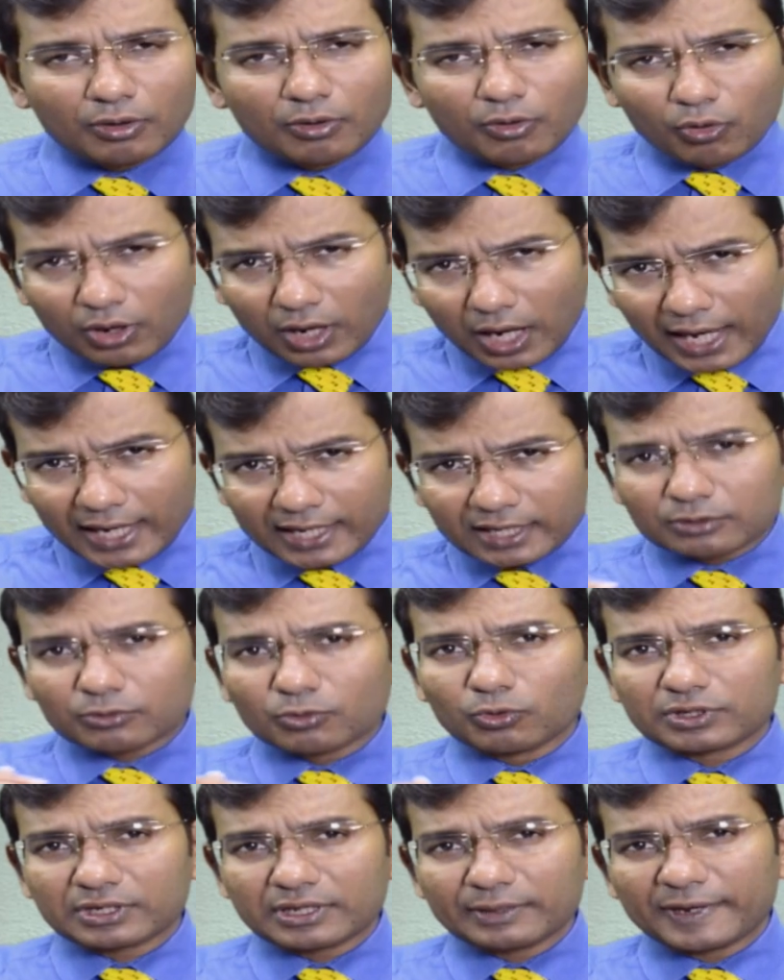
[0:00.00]
higher
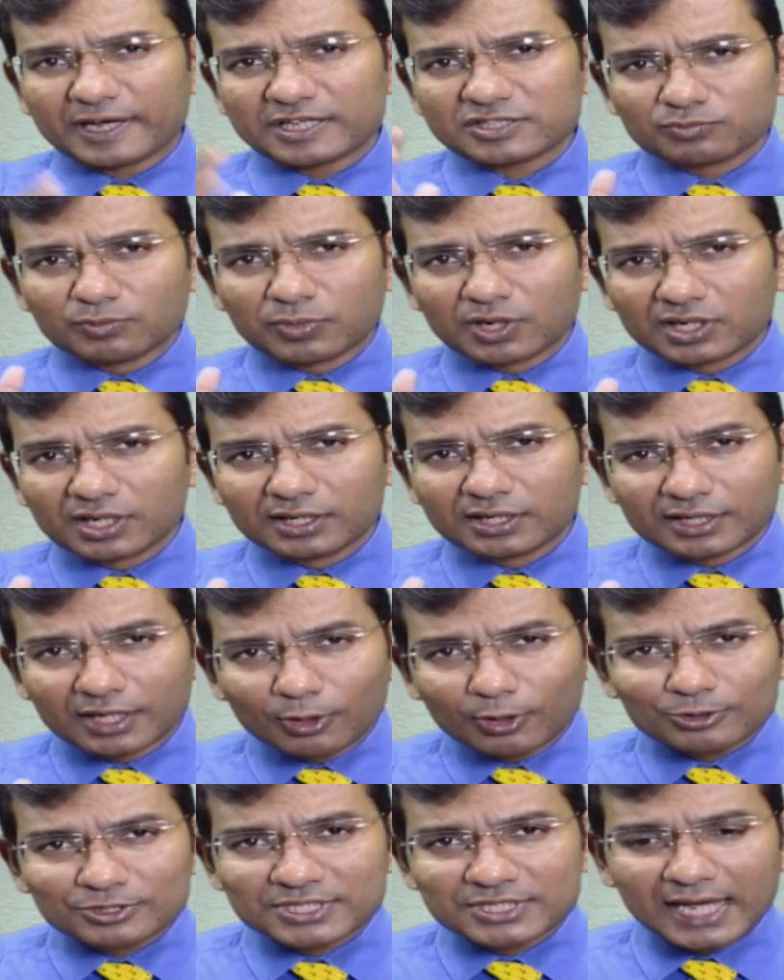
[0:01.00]
court ke paas burden na
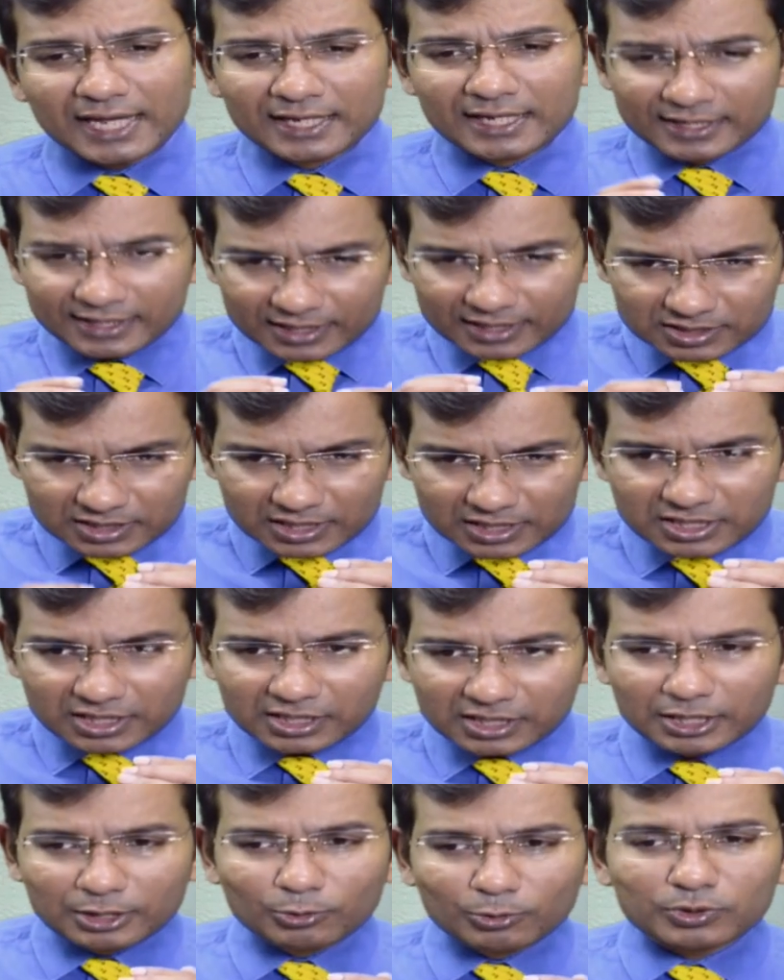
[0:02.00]
ho jaye isliye
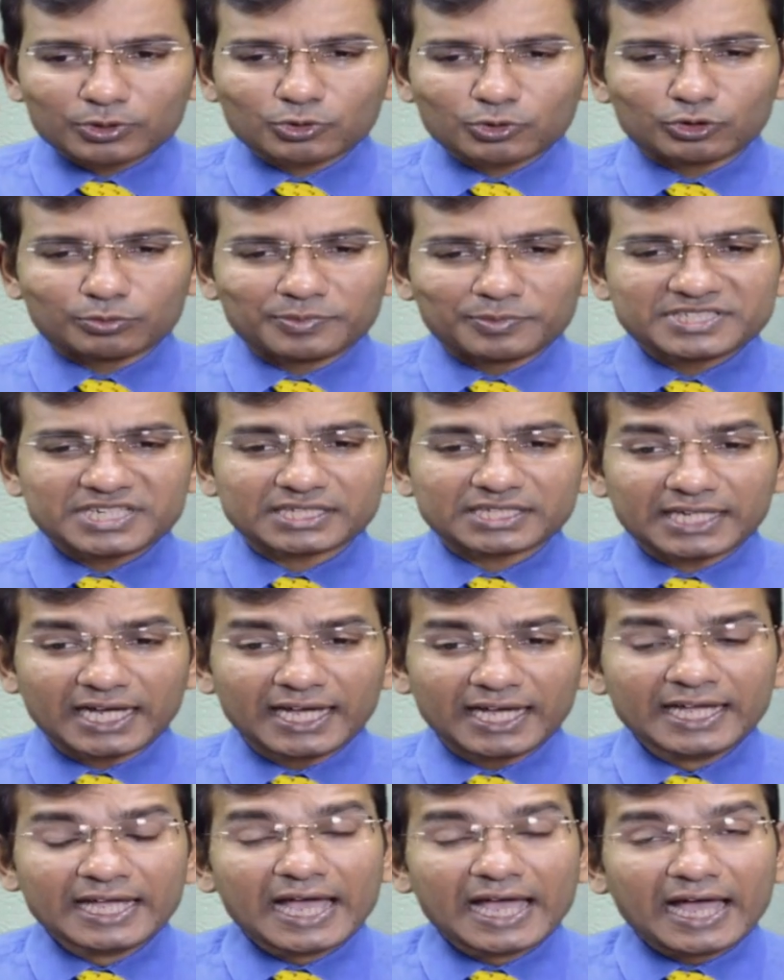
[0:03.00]
generally lower court mein jata hai.
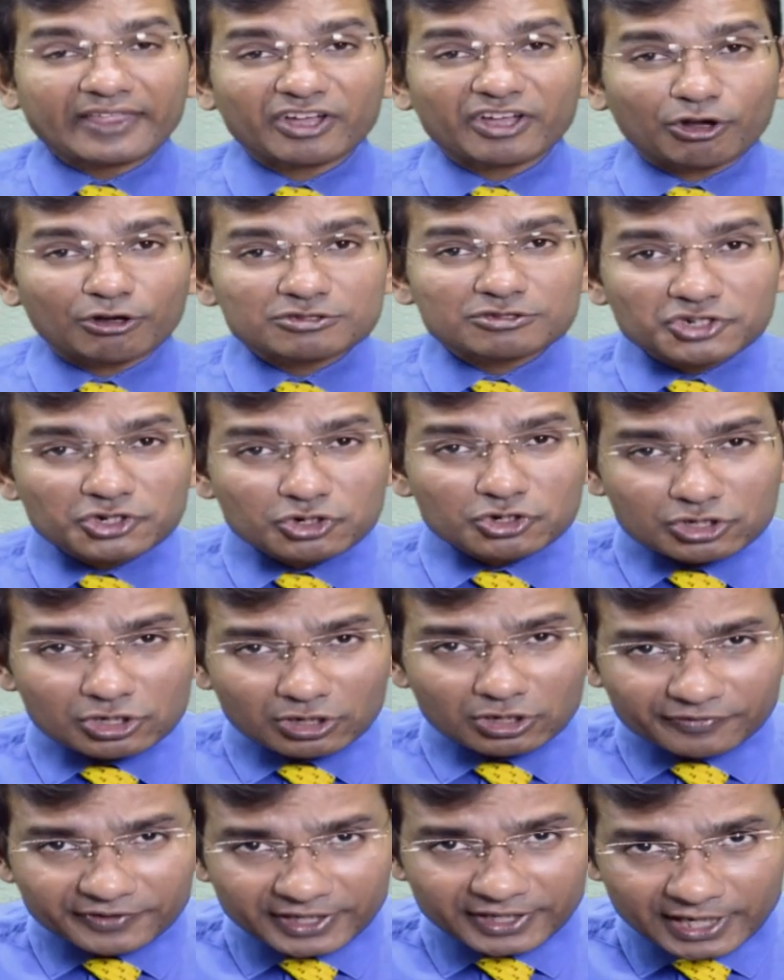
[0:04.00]
And the constitution
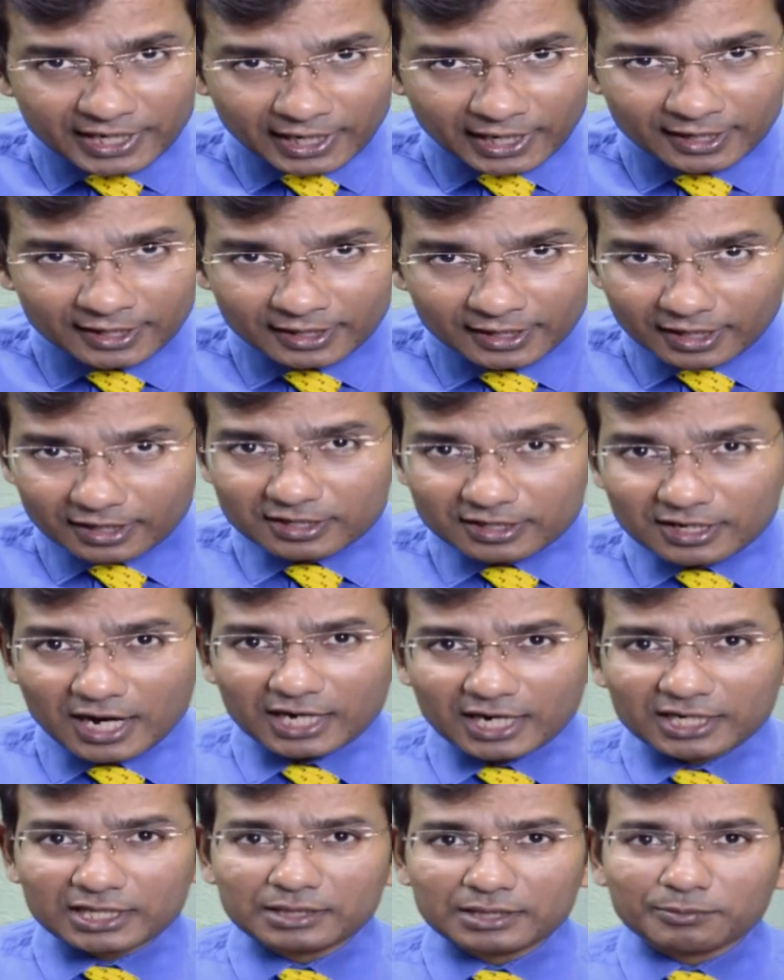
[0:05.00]
of india under
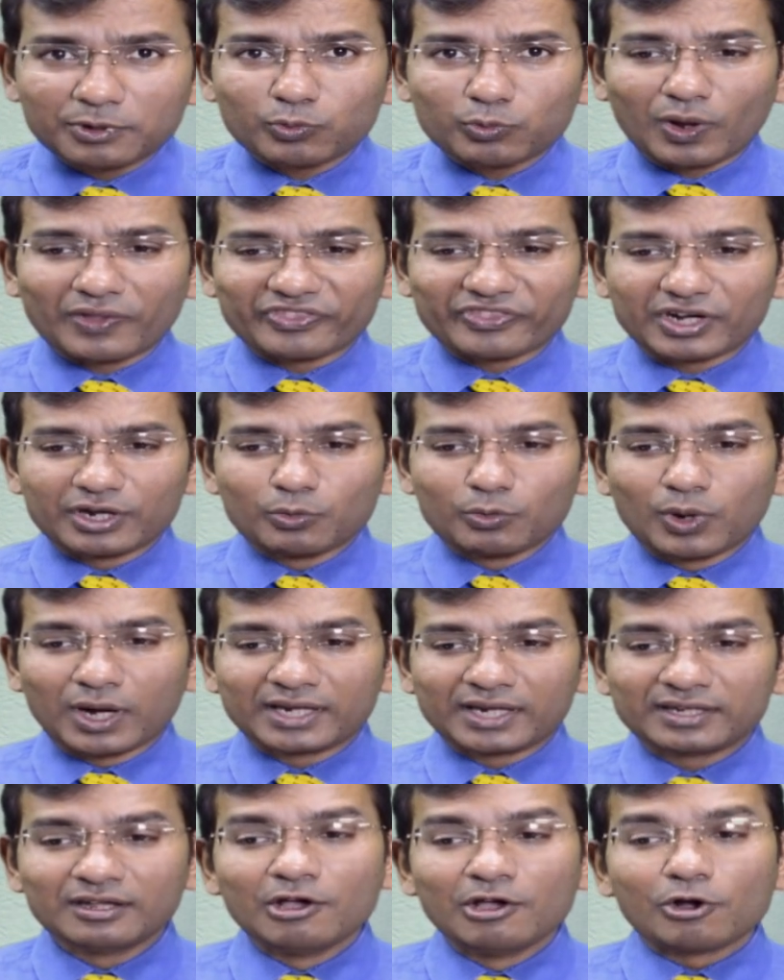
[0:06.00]
article number
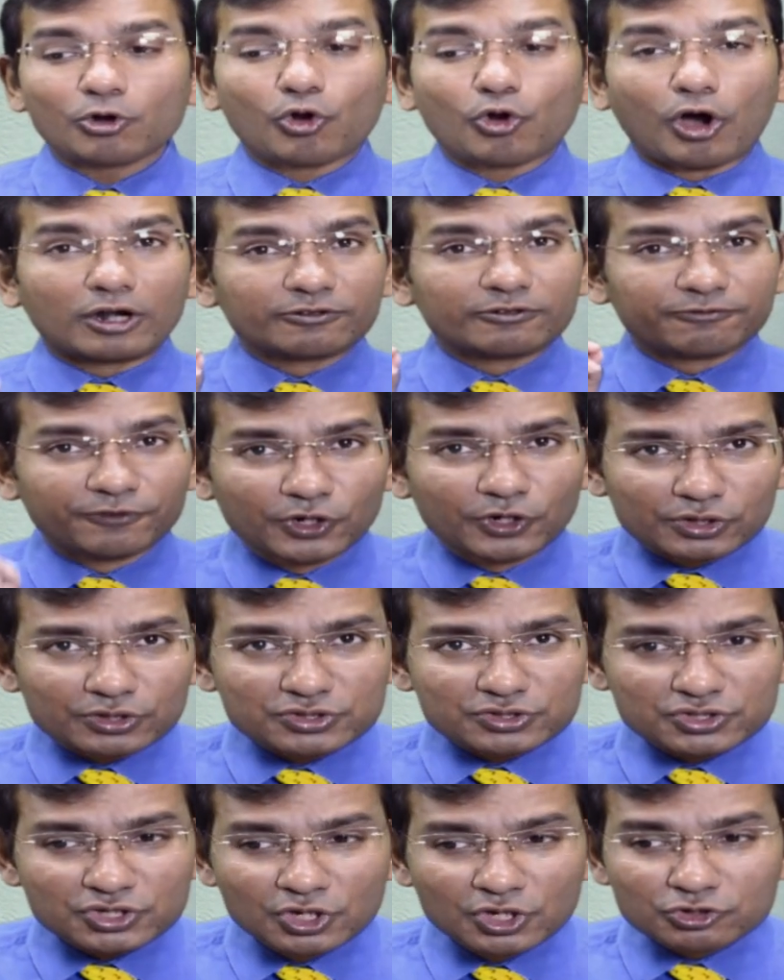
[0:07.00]
131
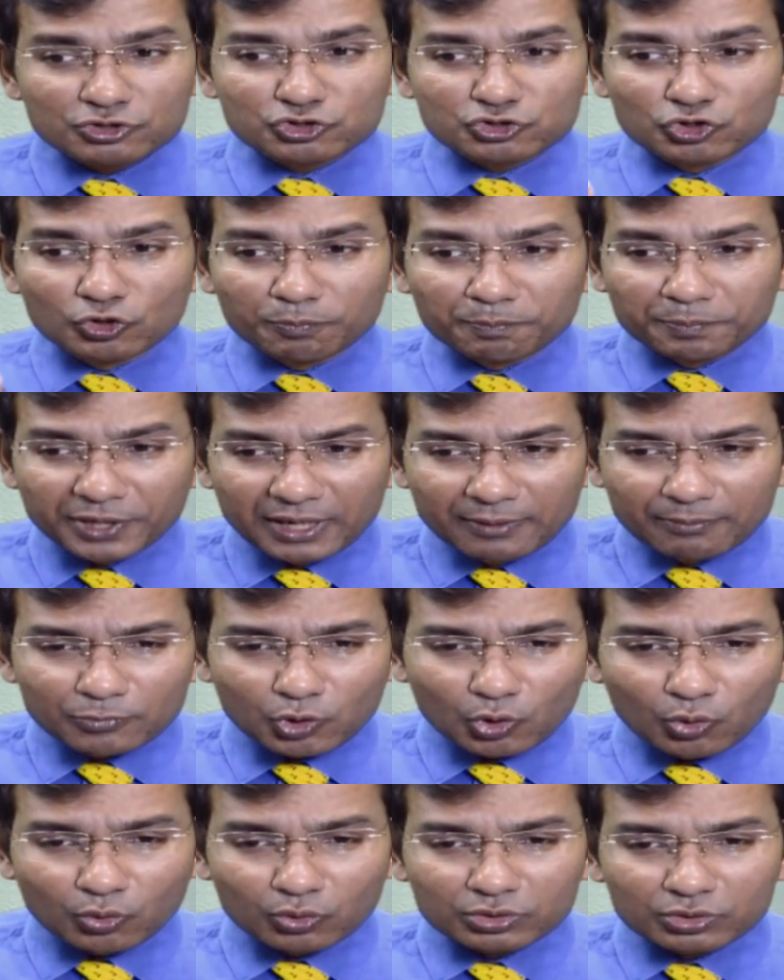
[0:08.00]
confers supreme
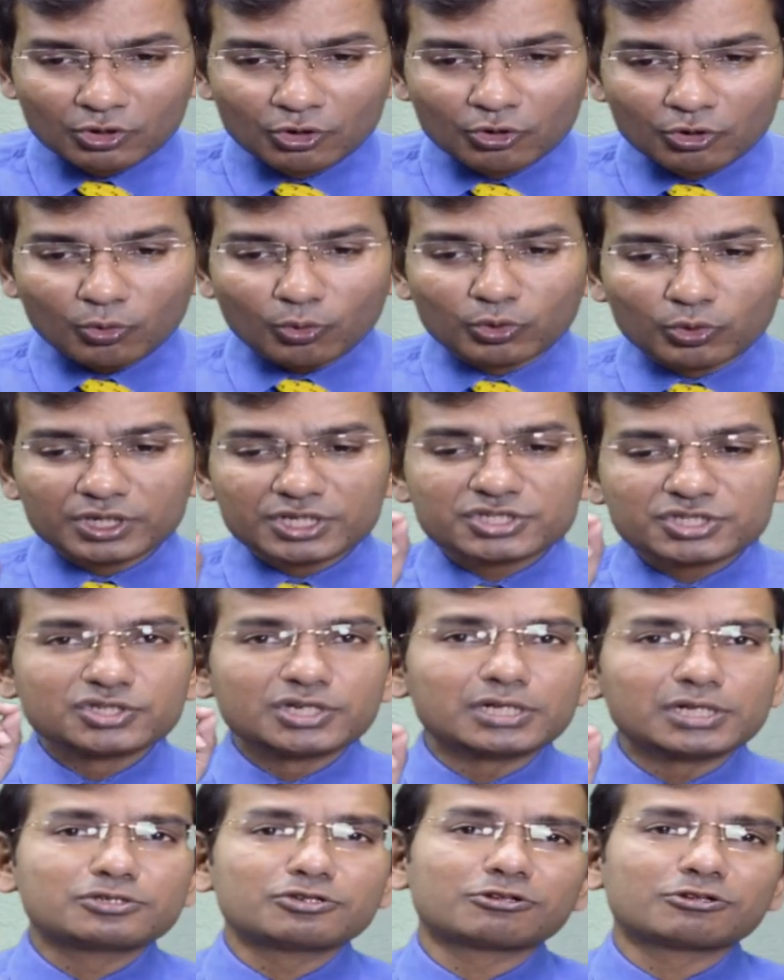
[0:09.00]
court
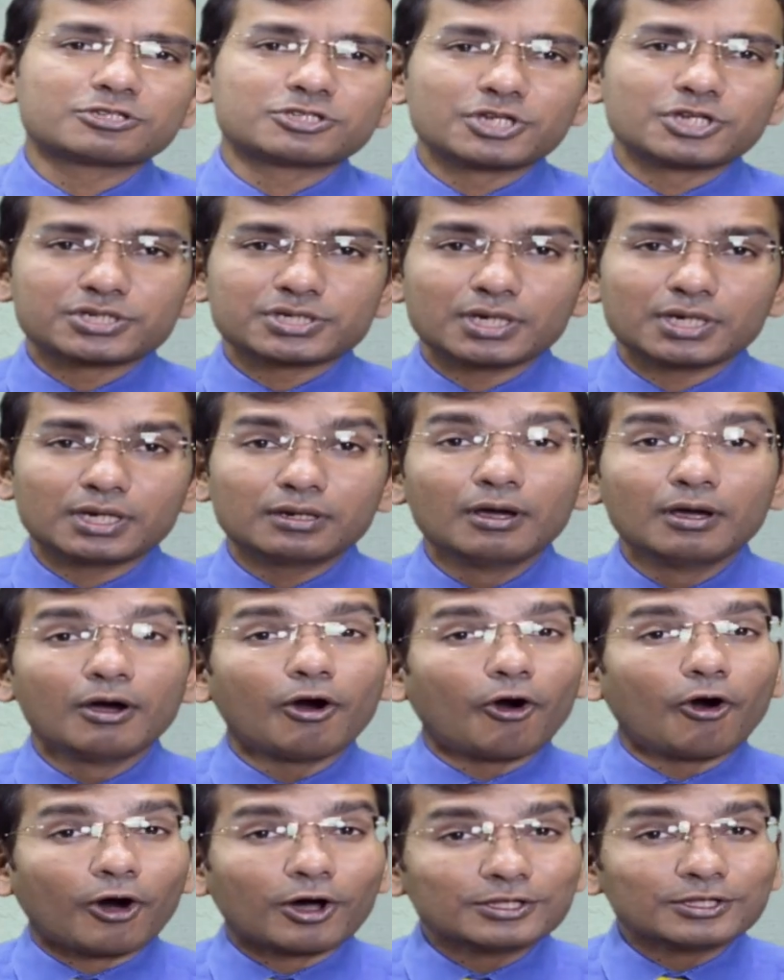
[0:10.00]
original jurisdiction
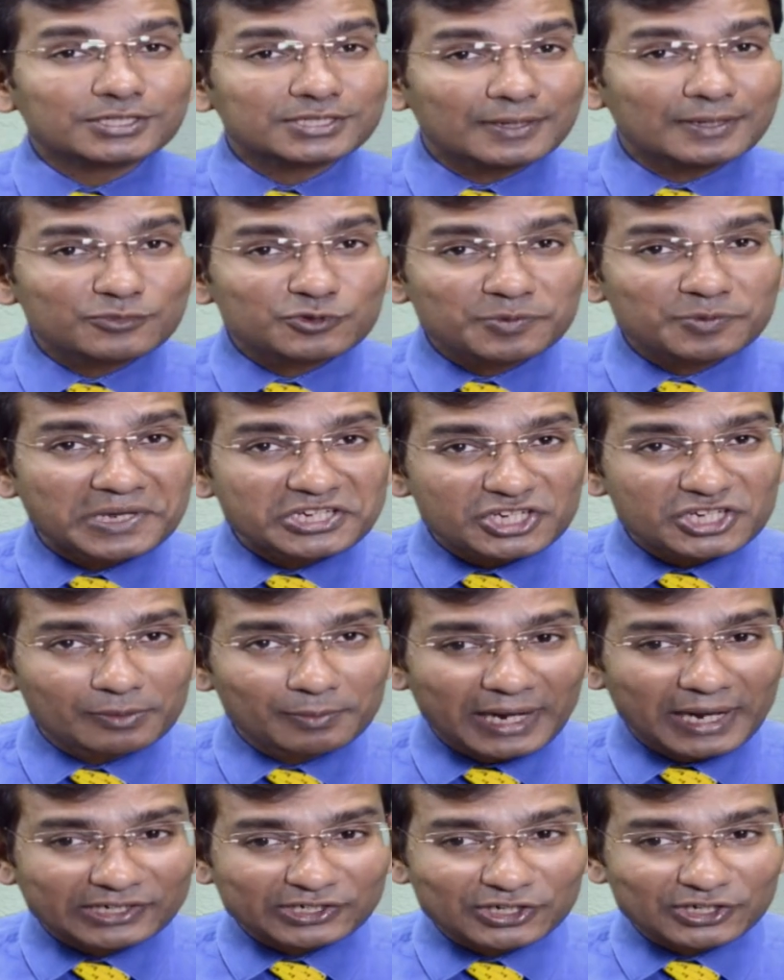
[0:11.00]
on some special
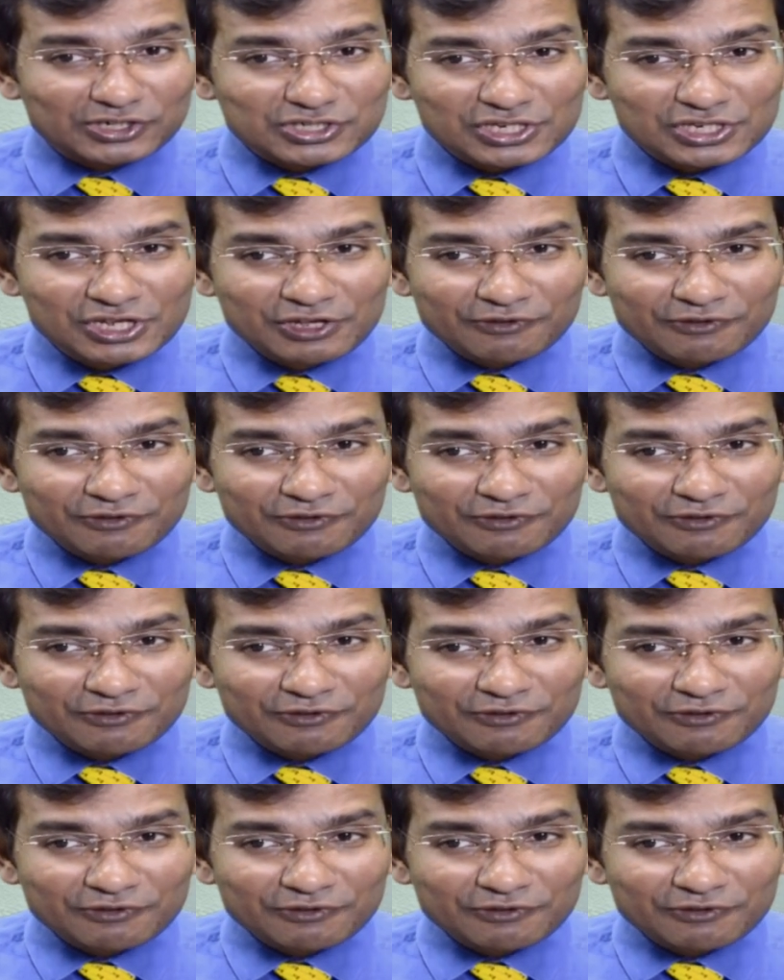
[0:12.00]
matters.